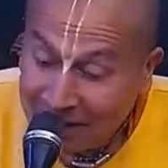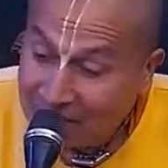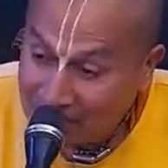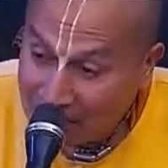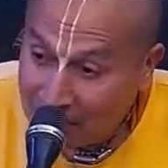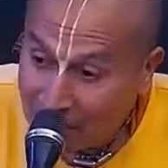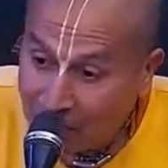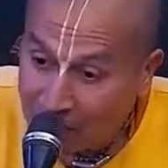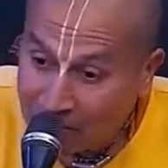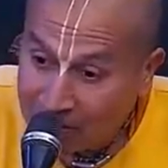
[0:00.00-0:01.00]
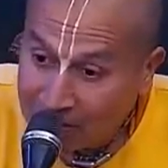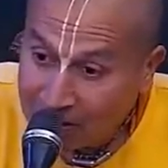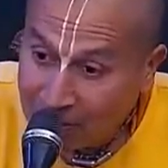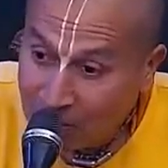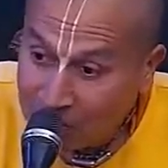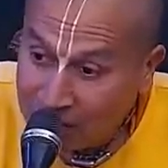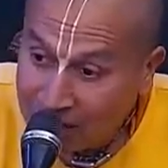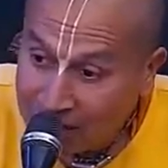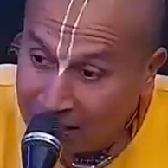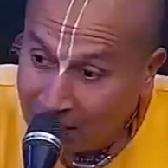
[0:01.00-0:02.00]
And therefore, you
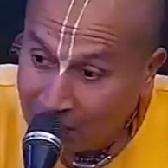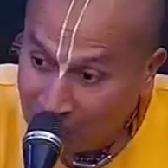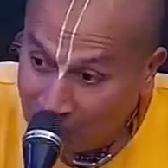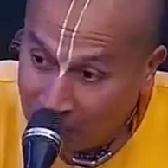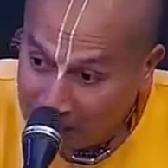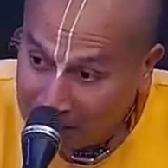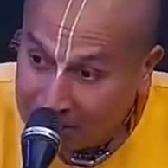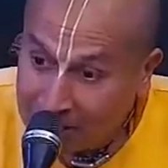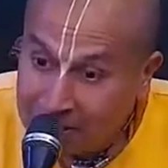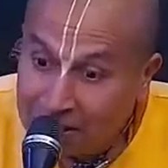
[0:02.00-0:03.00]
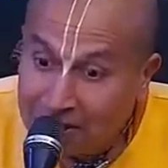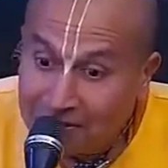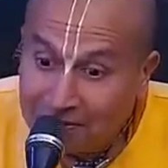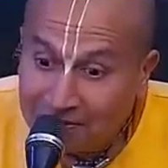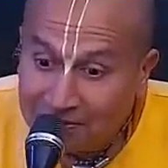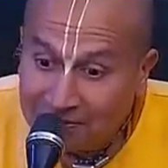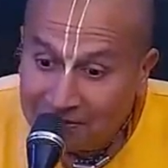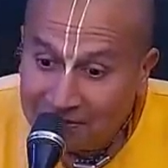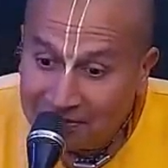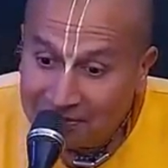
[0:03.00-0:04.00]
take care of your father's estate.
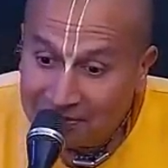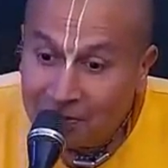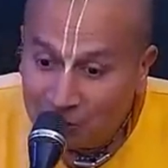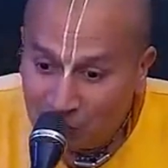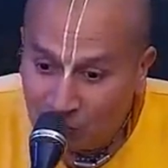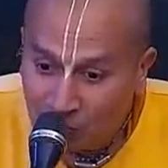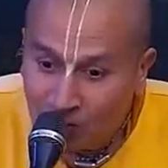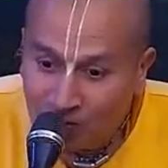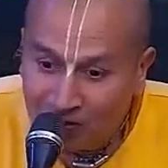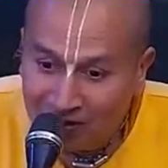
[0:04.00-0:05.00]
Juhu.